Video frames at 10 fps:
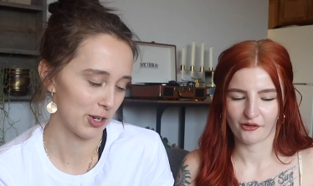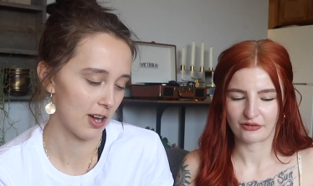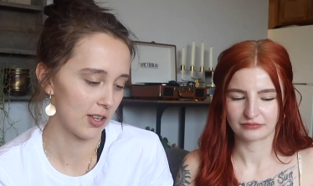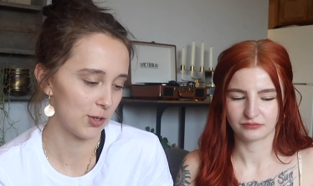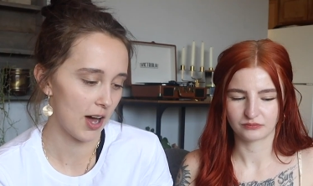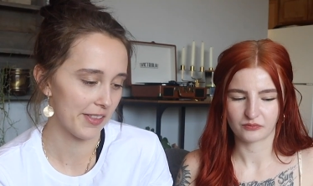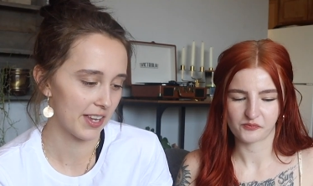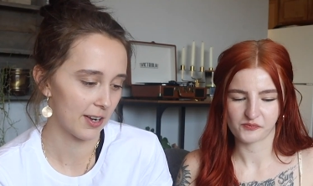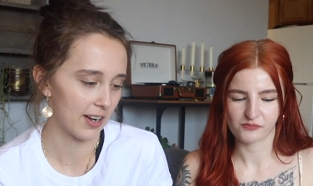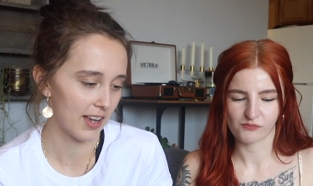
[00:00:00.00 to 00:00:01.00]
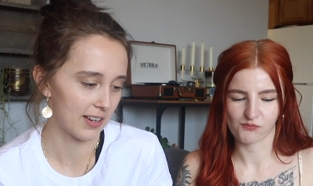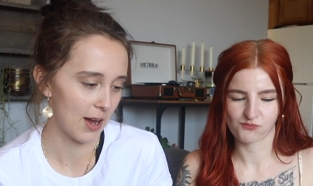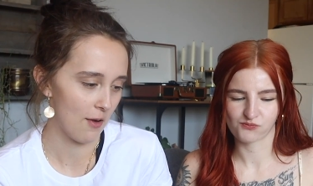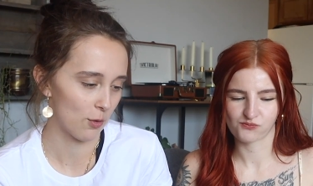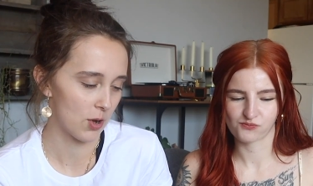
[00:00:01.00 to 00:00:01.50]
Speaker 1: We just called you out on the internet.
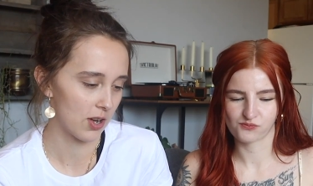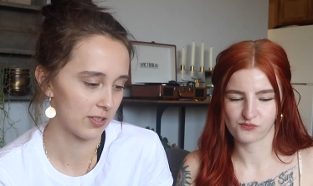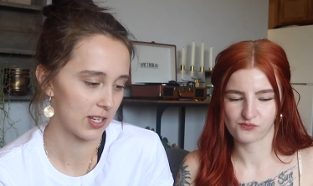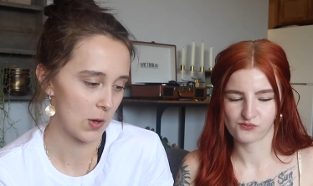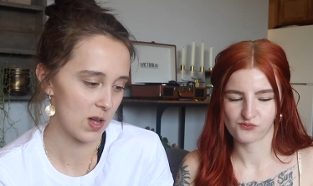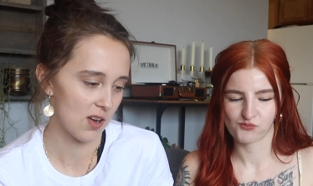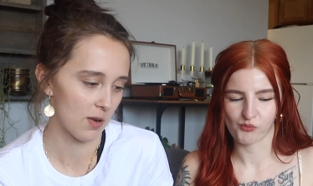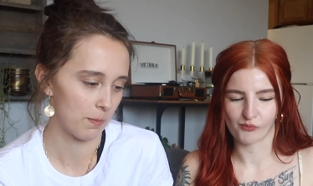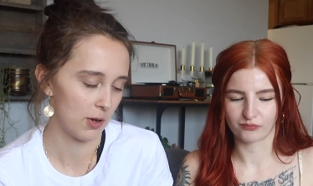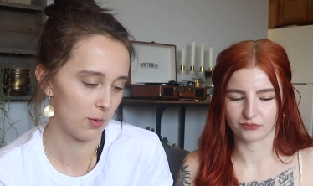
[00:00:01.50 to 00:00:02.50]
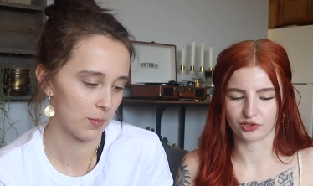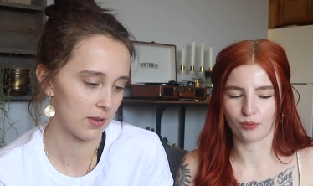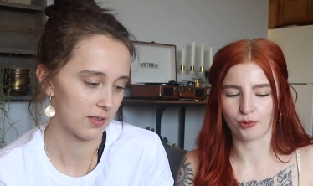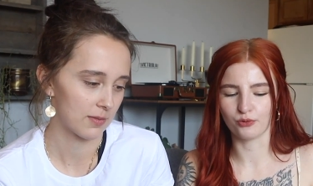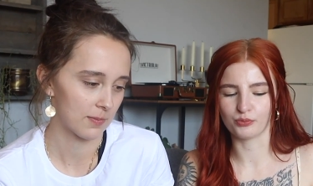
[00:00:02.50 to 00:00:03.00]
Now everyone knows that you eat your own poop.
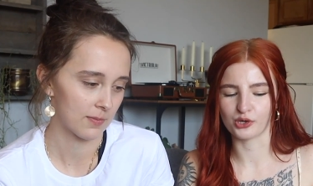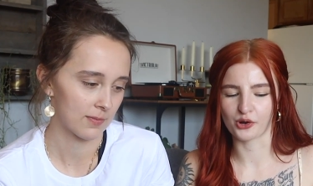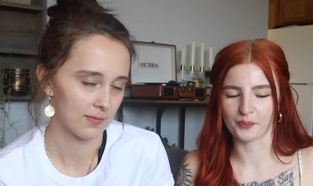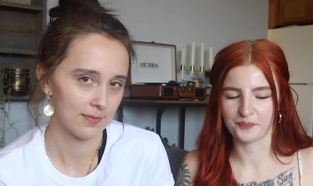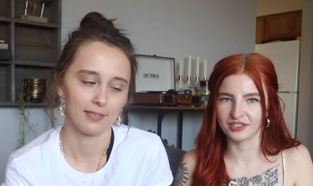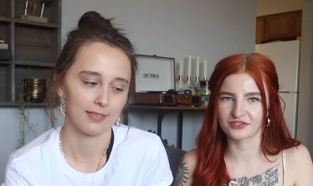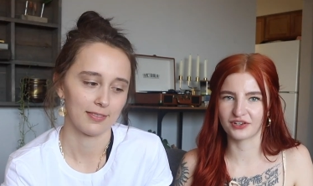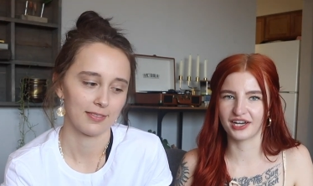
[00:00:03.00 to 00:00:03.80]
You're a poop eater. His